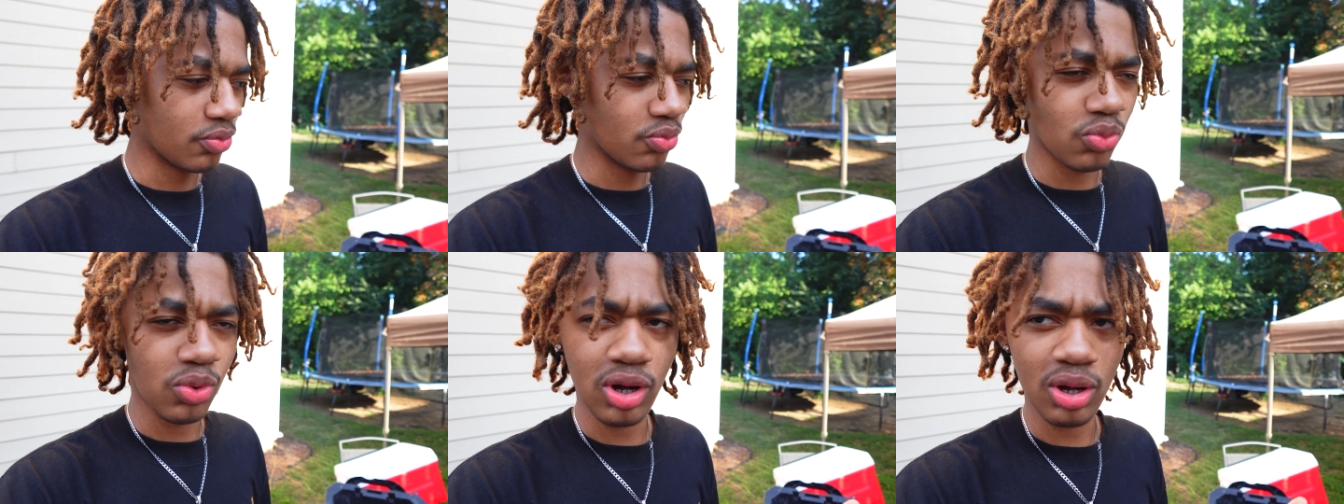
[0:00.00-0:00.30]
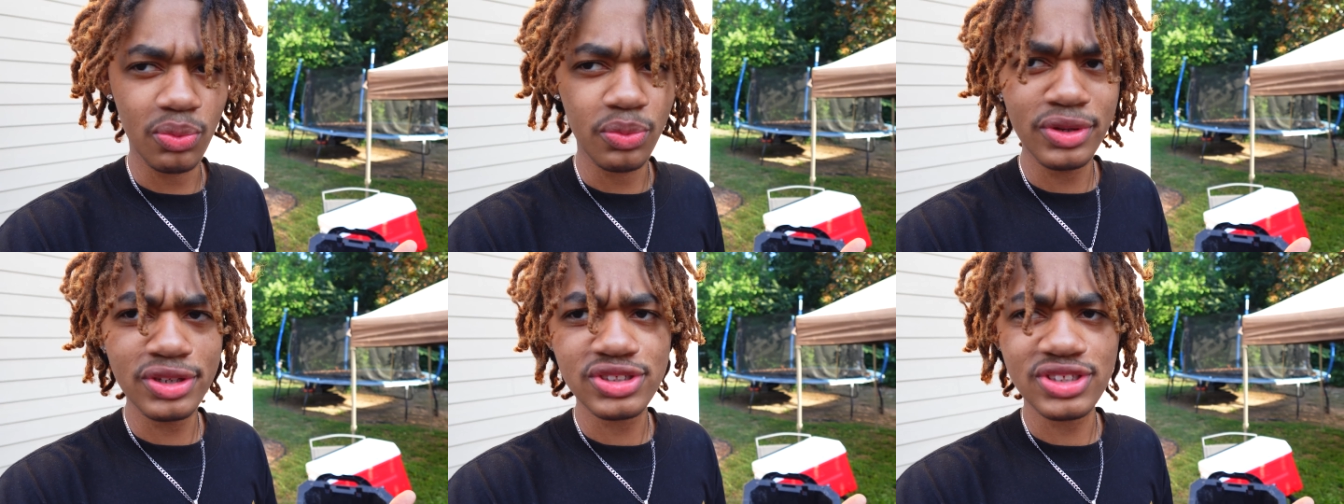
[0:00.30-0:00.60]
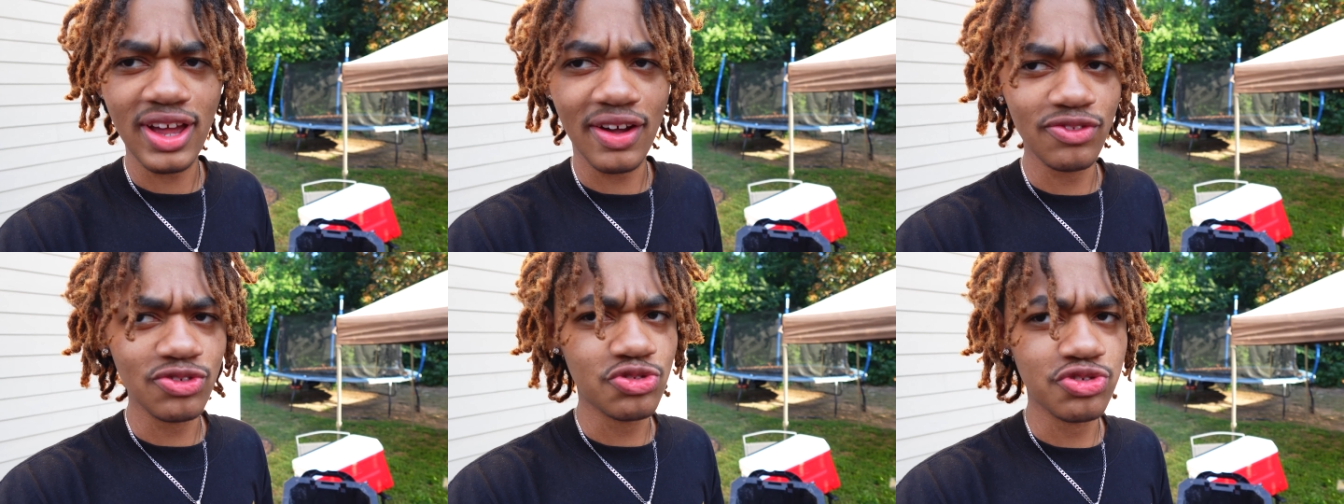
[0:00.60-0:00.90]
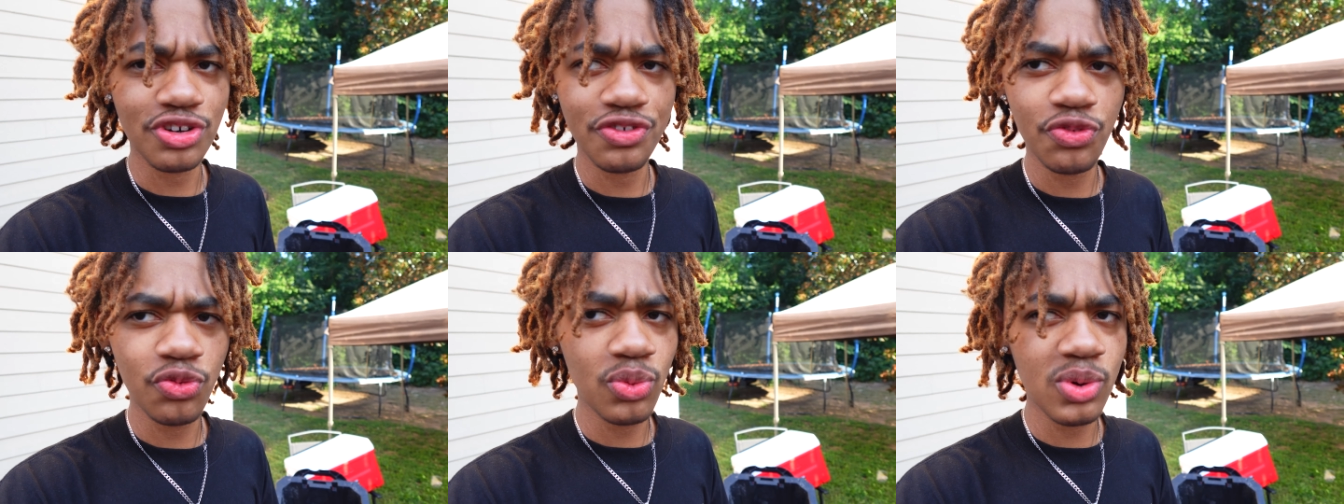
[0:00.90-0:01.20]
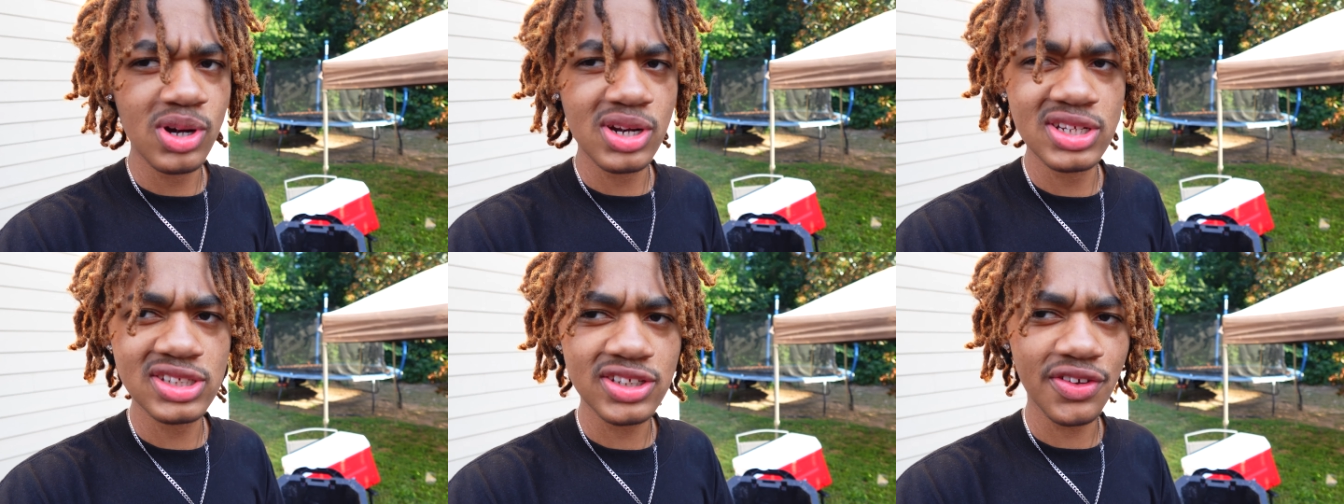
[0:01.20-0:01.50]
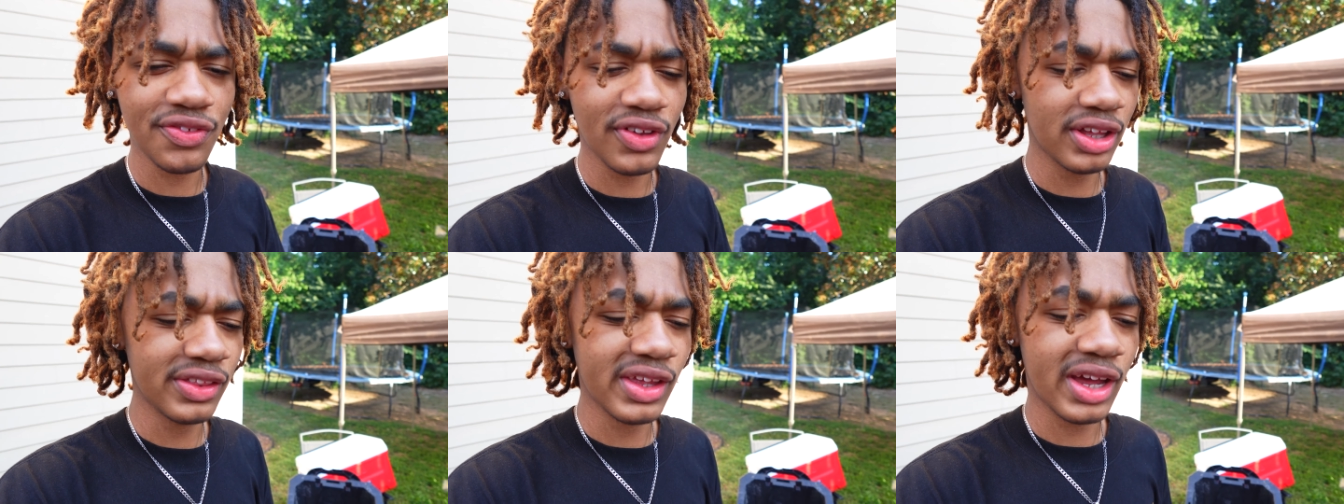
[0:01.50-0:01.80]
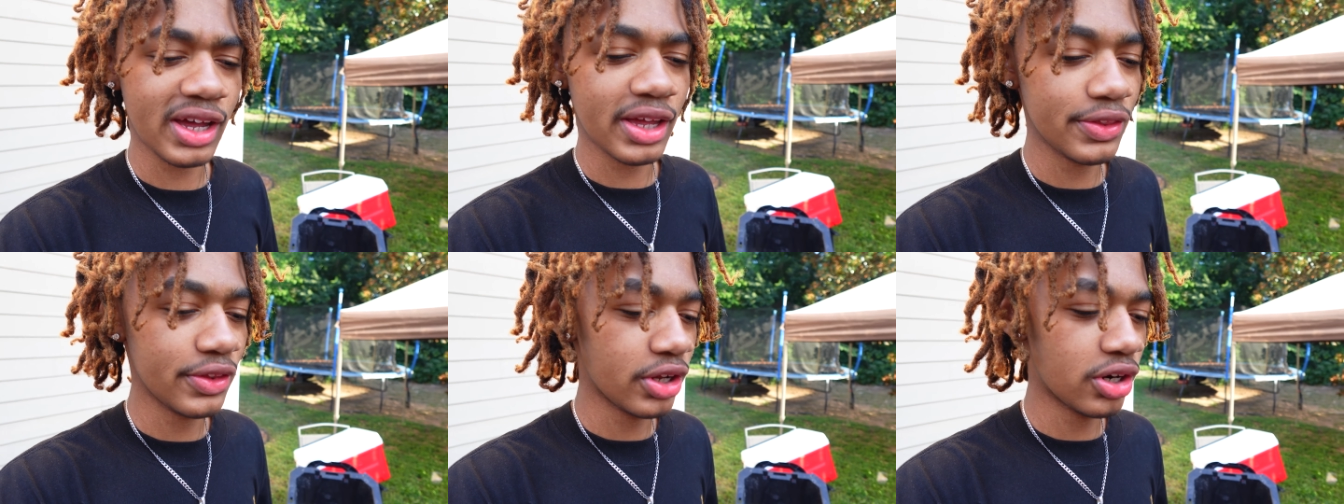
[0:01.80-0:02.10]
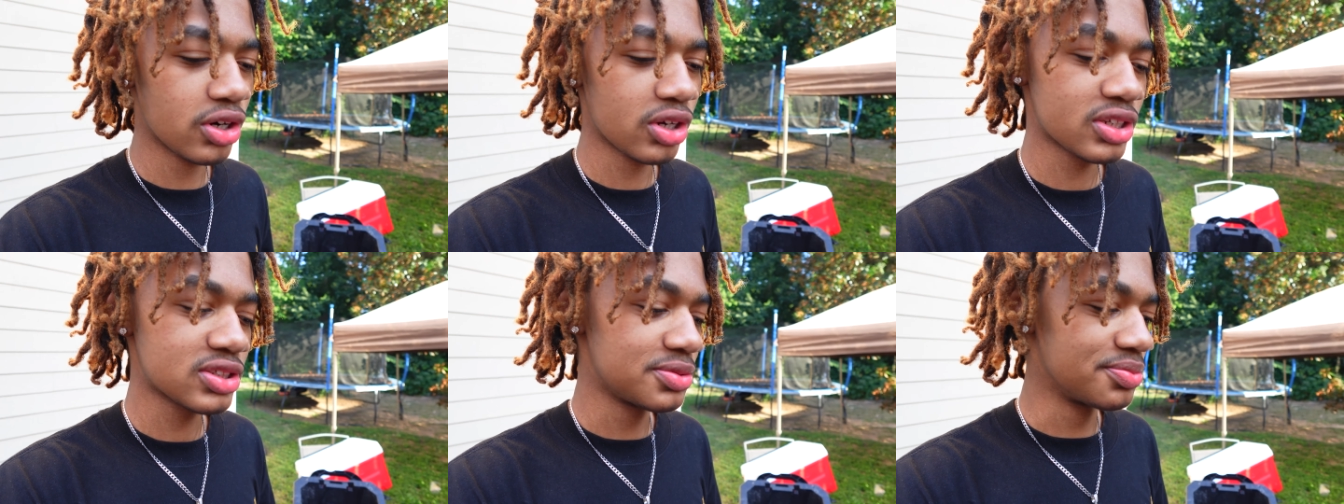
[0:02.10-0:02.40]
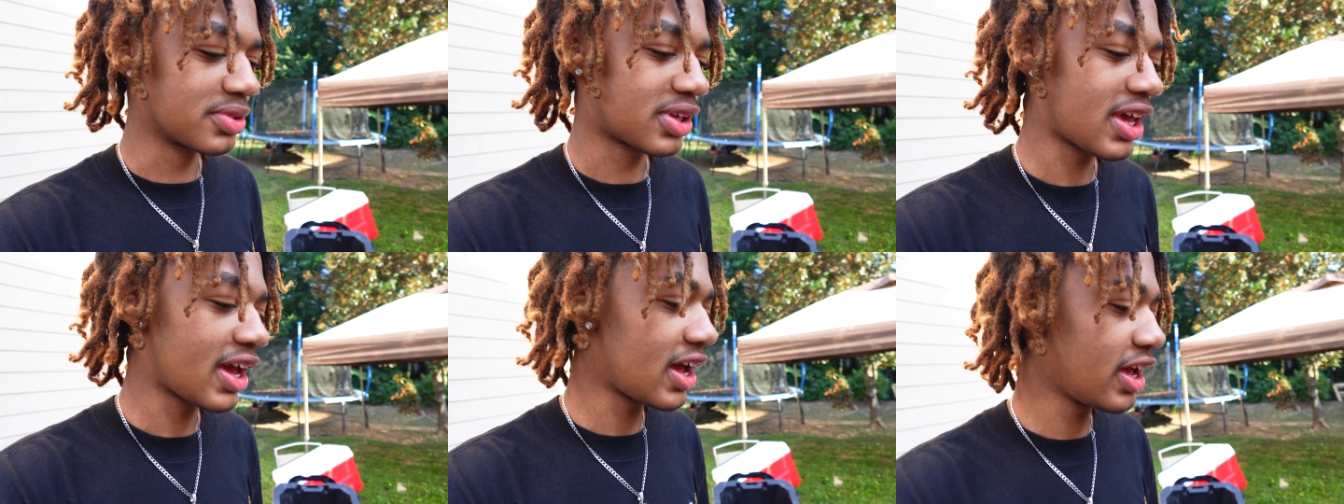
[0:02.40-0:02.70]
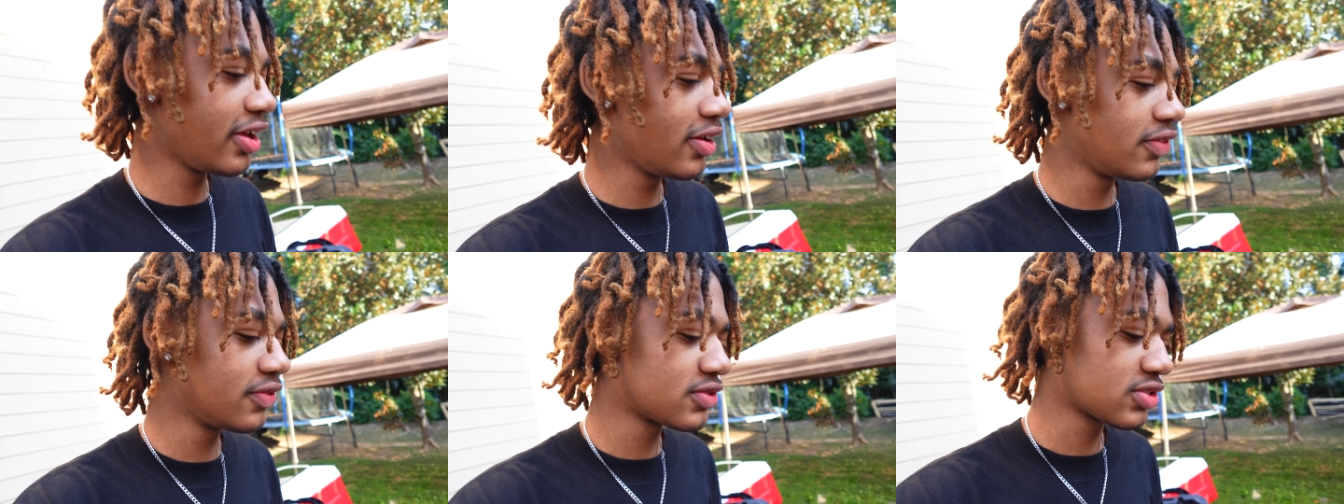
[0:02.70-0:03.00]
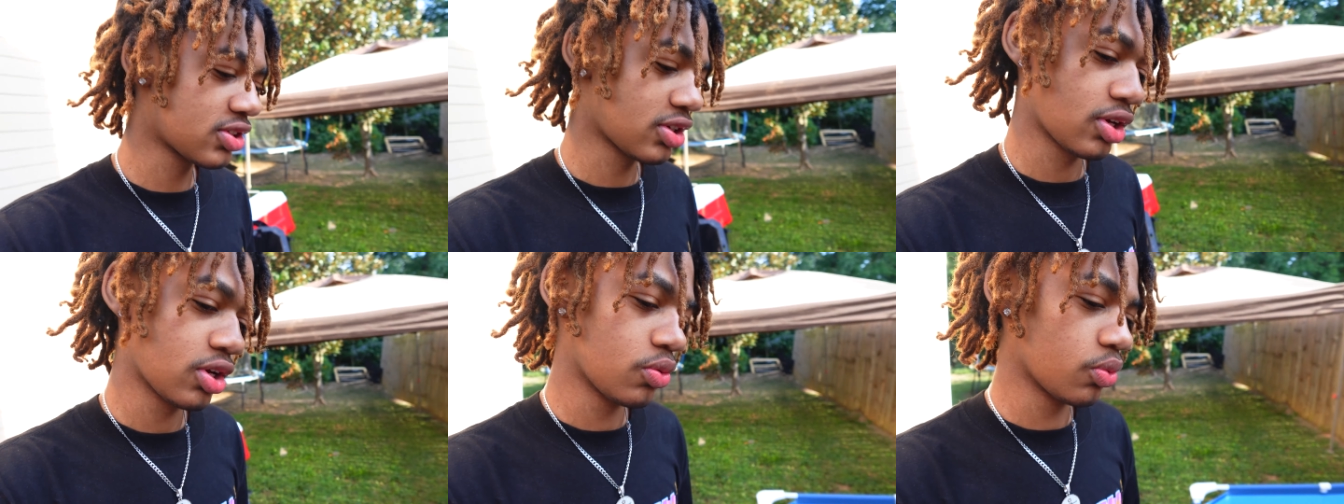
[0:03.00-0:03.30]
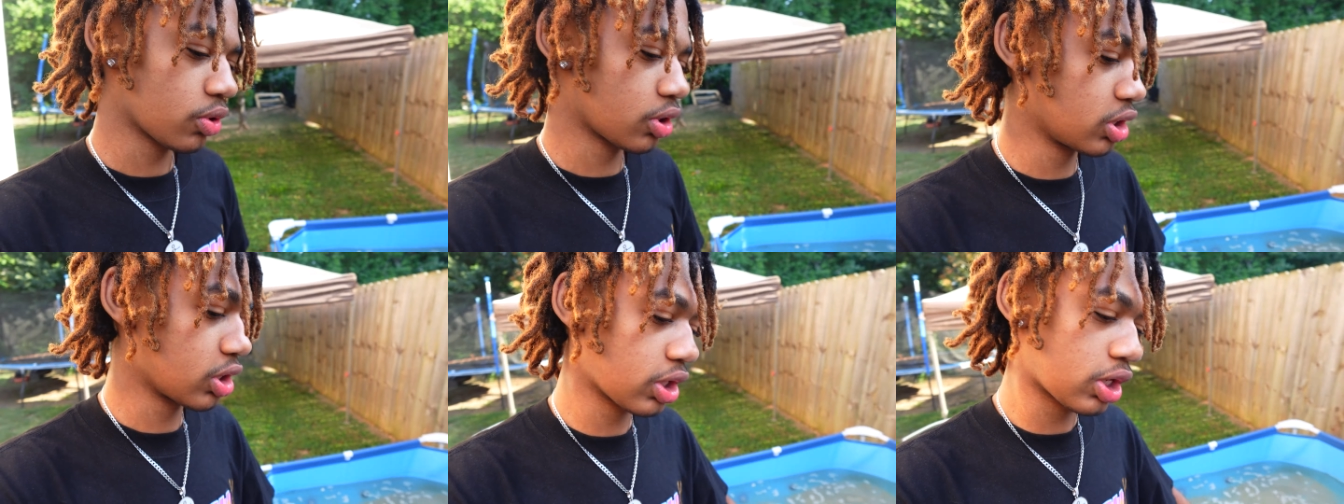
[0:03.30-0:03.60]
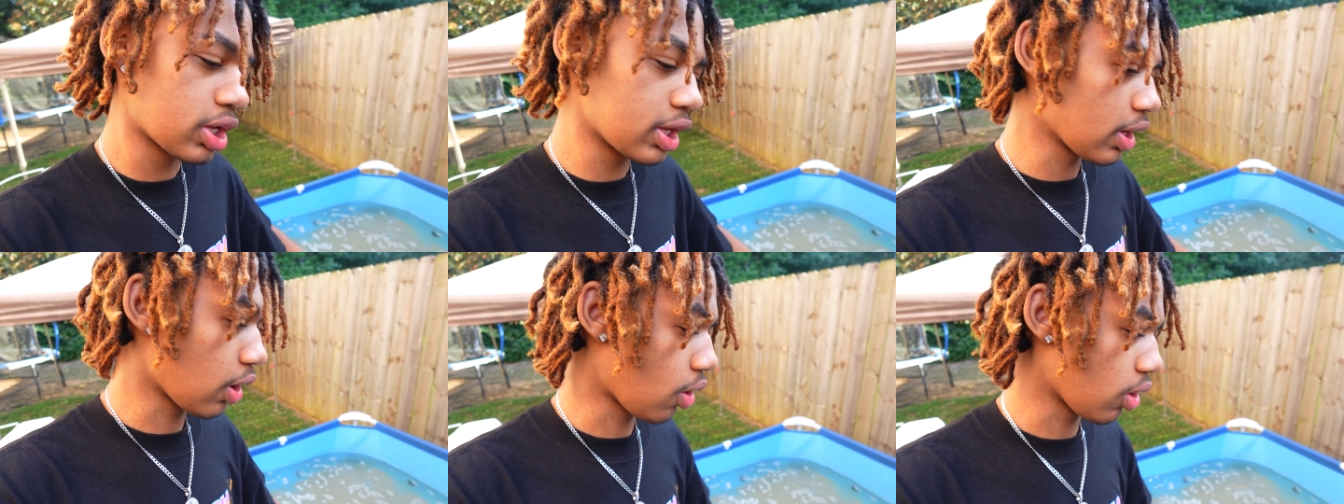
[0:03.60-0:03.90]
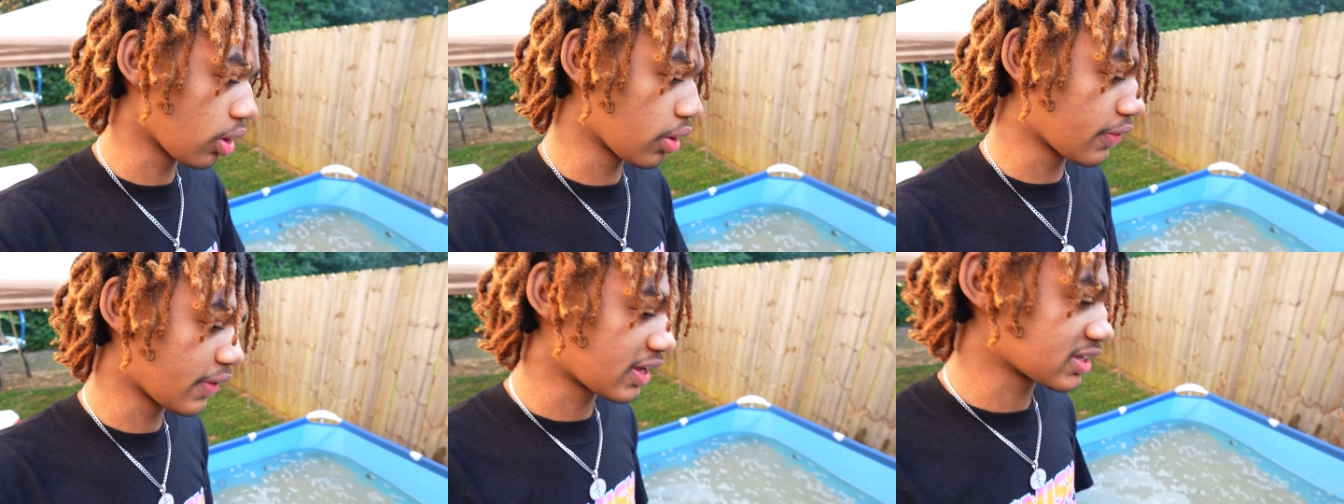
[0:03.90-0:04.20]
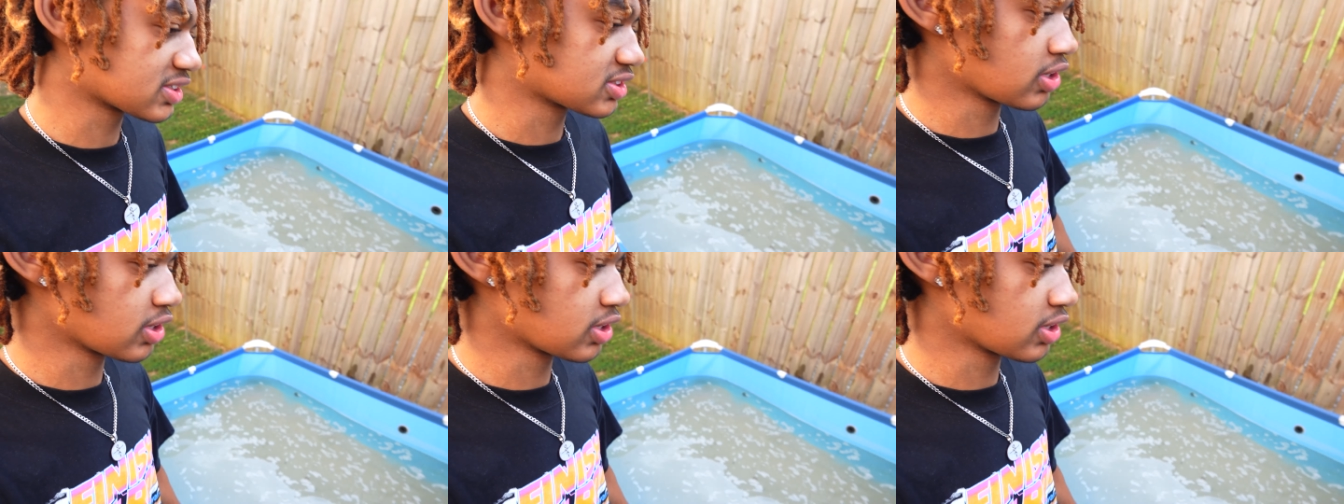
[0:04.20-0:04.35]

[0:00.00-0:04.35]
what we used to have driftwood and stuff like that in there, some caves. We're gonna get all of that